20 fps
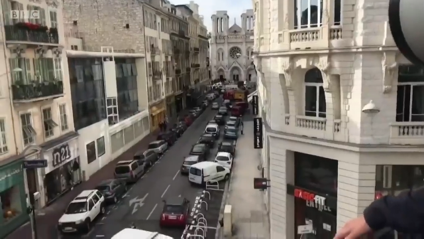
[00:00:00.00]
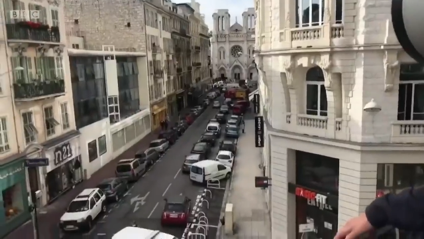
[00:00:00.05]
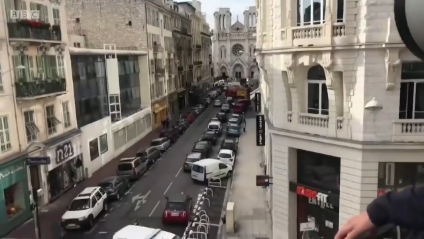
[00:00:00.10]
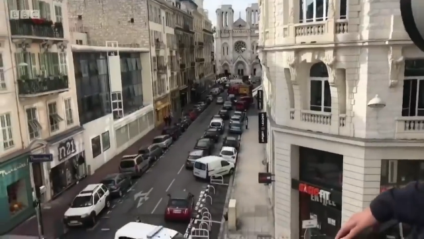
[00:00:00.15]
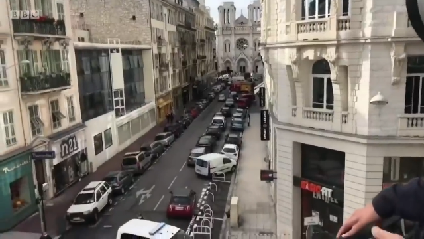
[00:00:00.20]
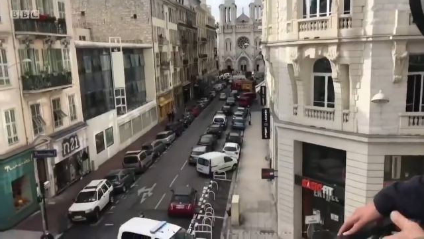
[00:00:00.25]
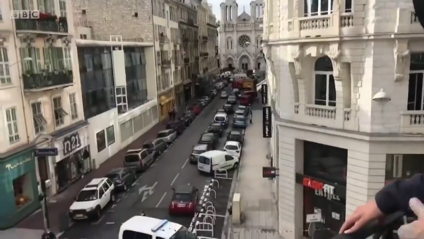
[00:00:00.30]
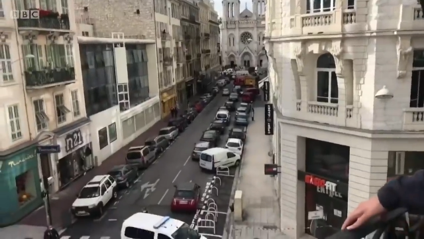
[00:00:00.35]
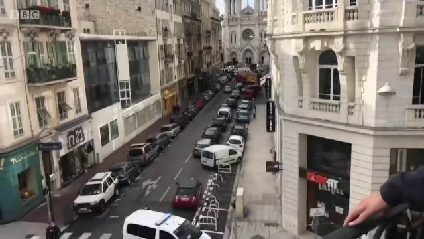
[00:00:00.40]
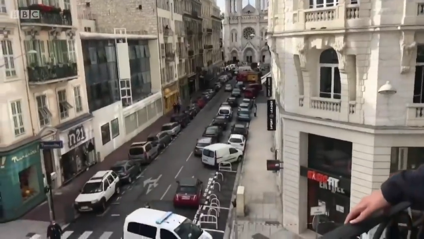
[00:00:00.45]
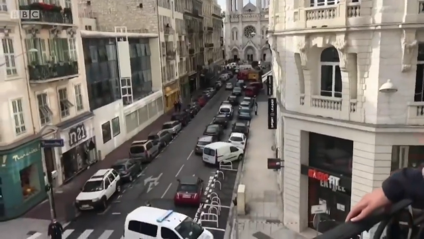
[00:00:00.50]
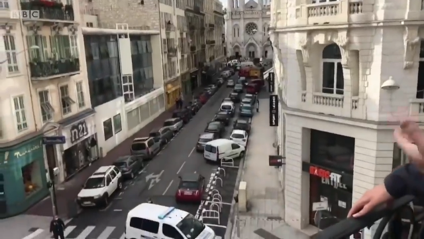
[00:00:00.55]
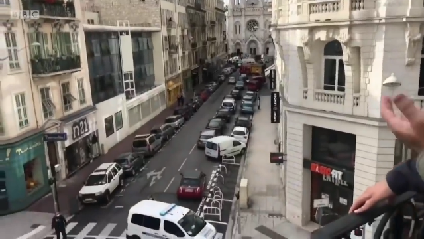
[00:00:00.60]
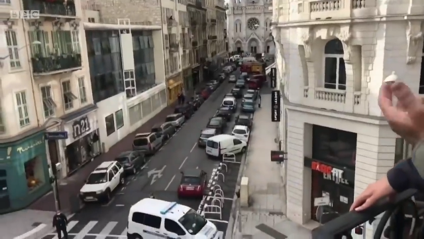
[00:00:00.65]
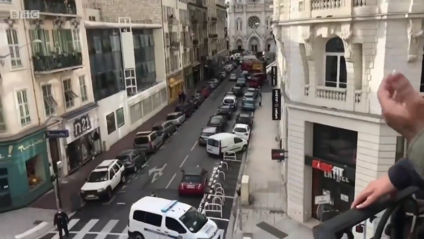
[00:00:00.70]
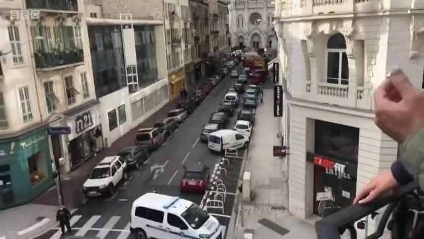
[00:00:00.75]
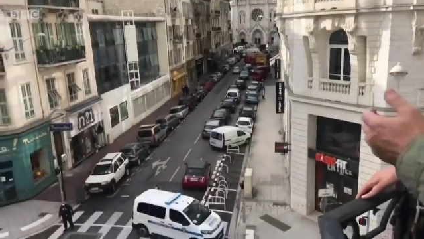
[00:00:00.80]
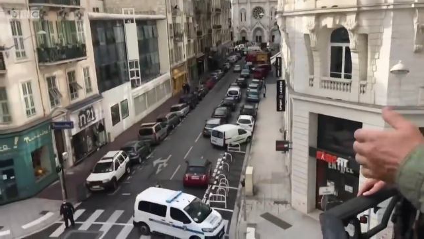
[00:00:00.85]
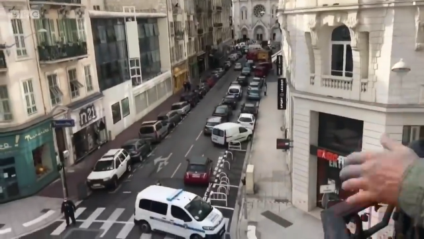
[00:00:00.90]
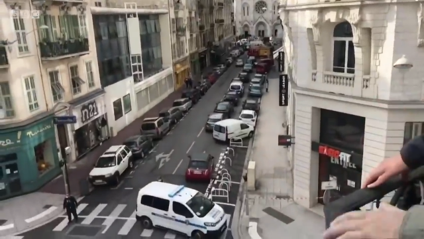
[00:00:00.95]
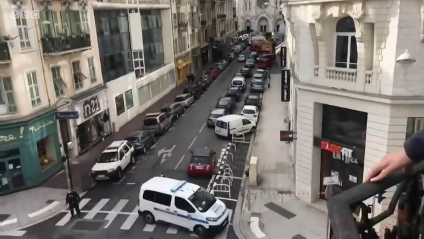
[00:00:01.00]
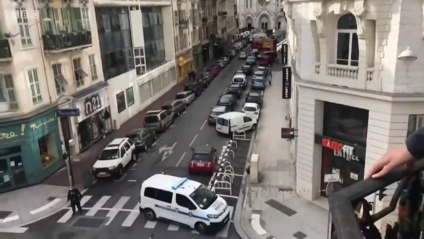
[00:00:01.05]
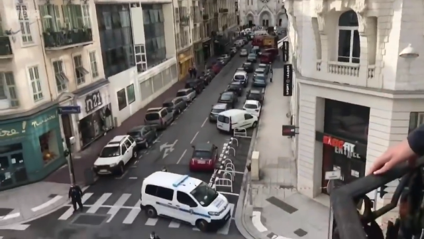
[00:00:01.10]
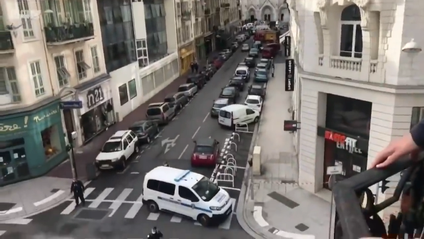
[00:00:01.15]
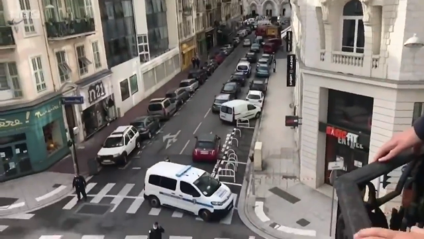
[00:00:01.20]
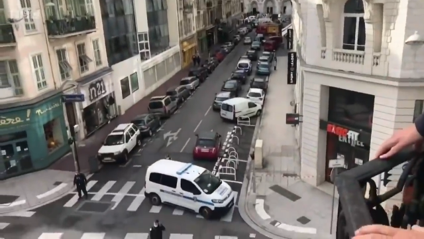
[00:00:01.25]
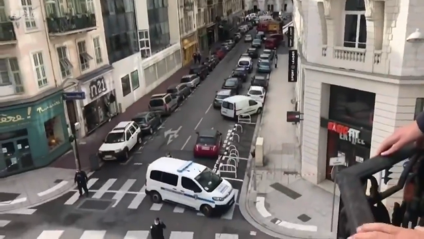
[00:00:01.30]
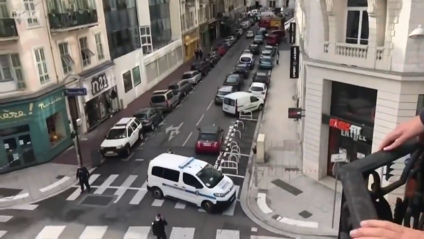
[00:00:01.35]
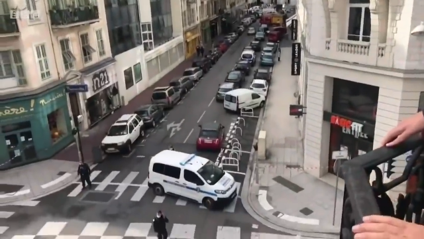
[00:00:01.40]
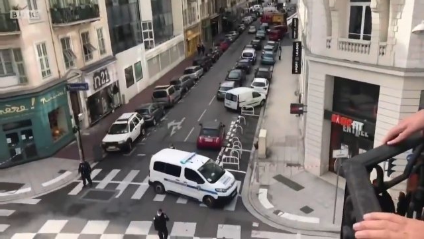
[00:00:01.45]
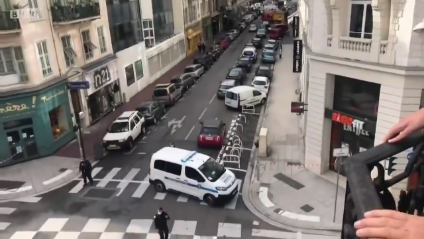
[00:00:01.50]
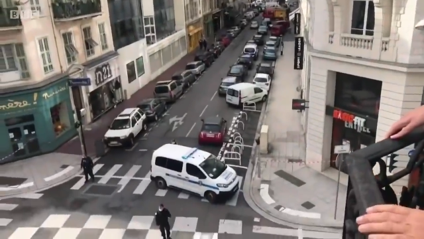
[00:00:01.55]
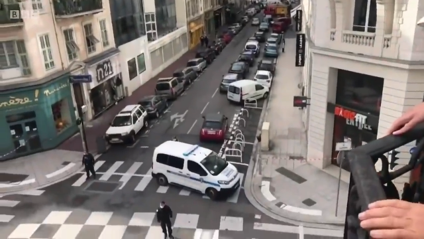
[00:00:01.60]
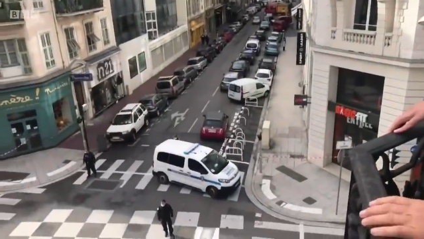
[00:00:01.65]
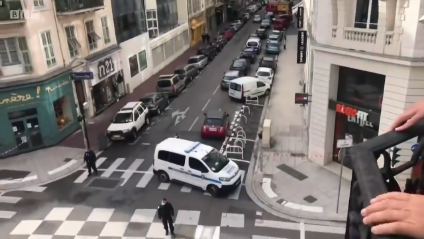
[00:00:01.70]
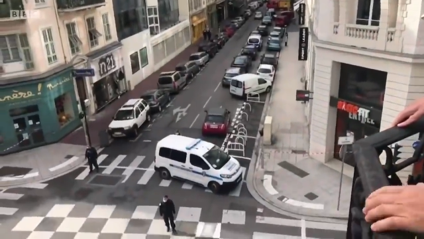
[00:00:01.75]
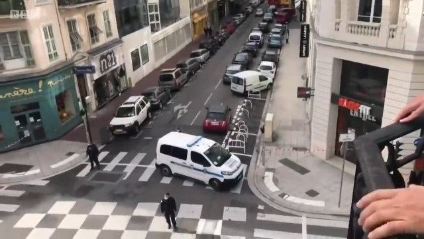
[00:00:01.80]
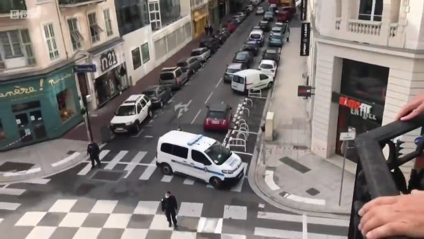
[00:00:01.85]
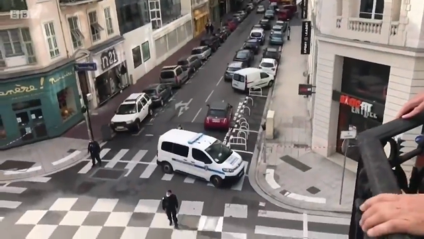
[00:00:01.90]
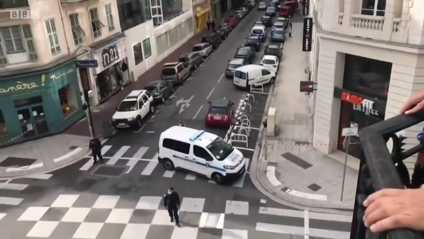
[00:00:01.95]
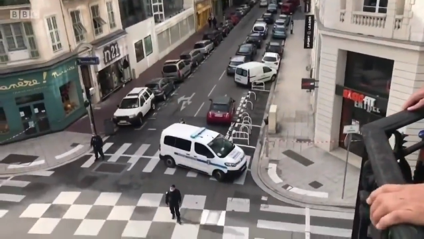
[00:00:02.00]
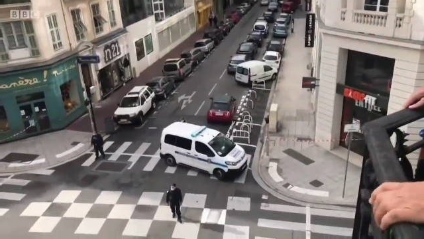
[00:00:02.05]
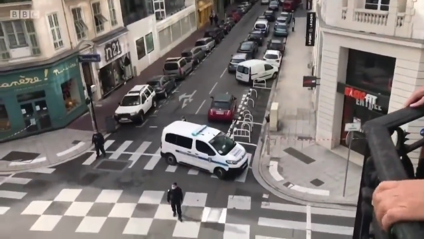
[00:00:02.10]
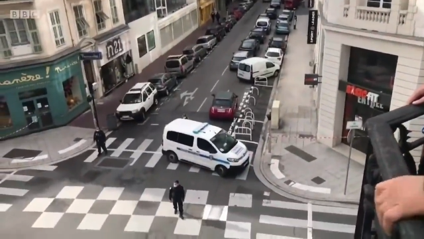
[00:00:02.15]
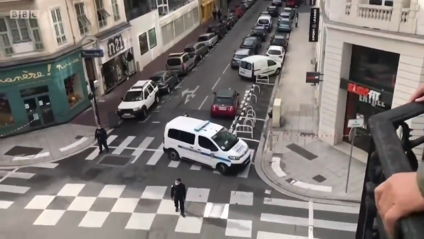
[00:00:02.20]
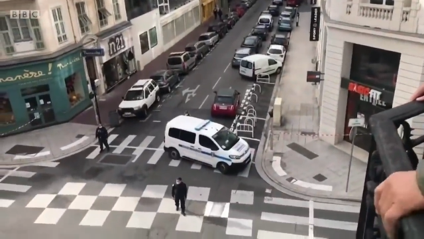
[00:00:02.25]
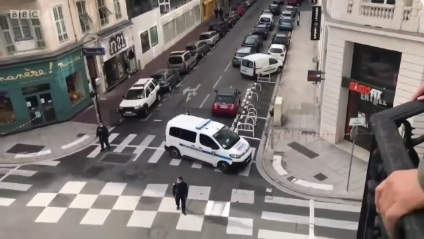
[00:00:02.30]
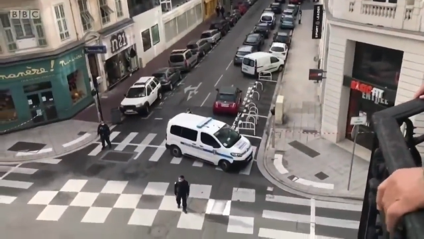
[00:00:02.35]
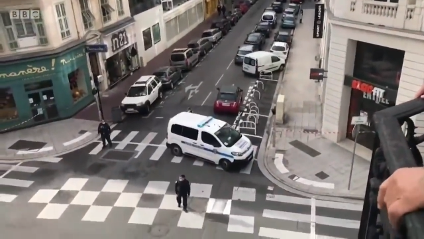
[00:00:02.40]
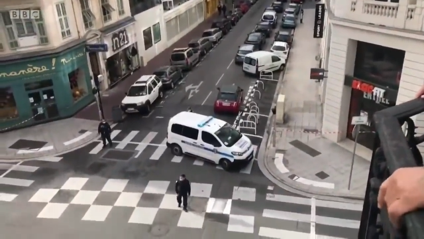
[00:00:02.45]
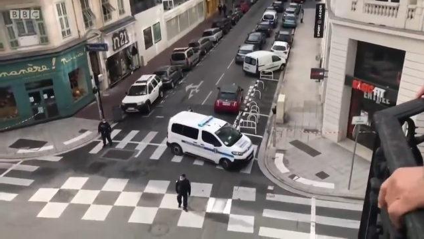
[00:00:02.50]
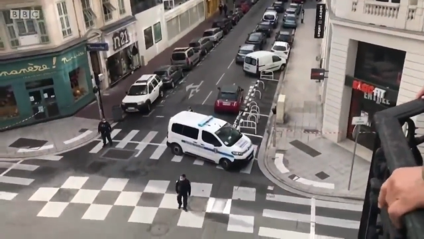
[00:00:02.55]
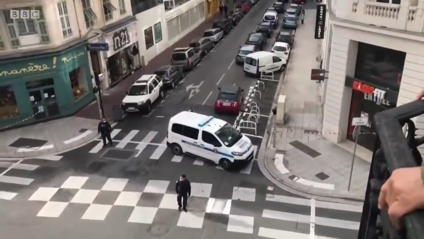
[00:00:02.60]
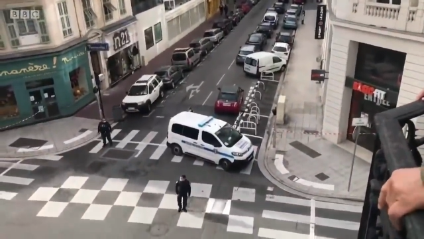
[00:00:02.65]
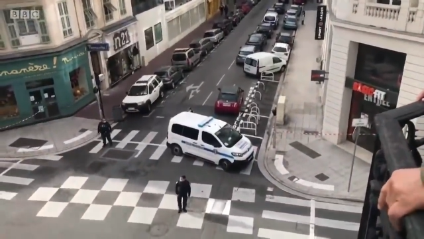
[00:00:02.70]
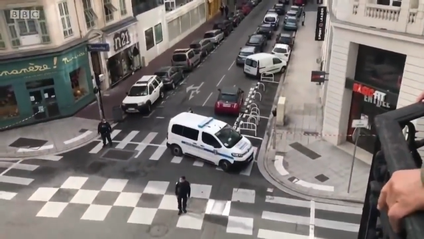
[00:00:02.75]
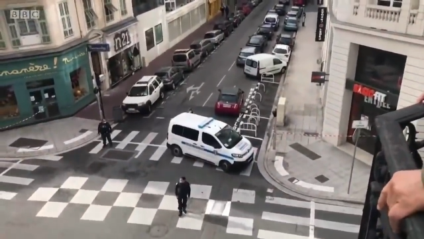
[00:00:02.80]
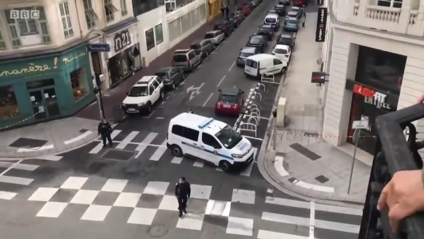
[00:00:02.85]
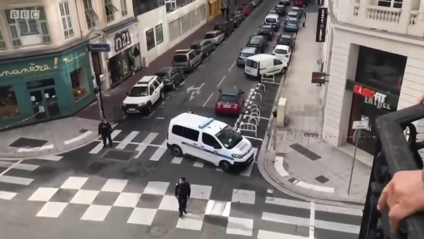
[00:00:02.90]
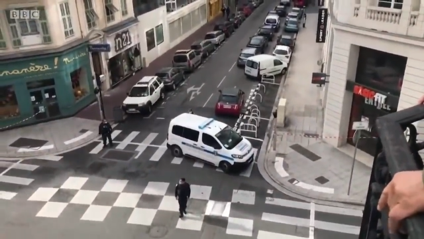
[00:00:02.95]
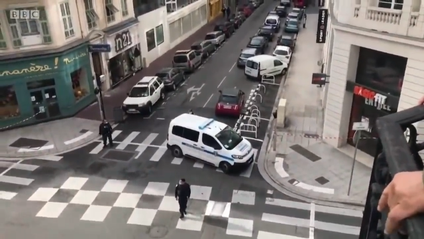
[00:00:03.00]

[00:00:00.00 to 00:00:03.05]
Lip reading: Nobody's mouth can be seen.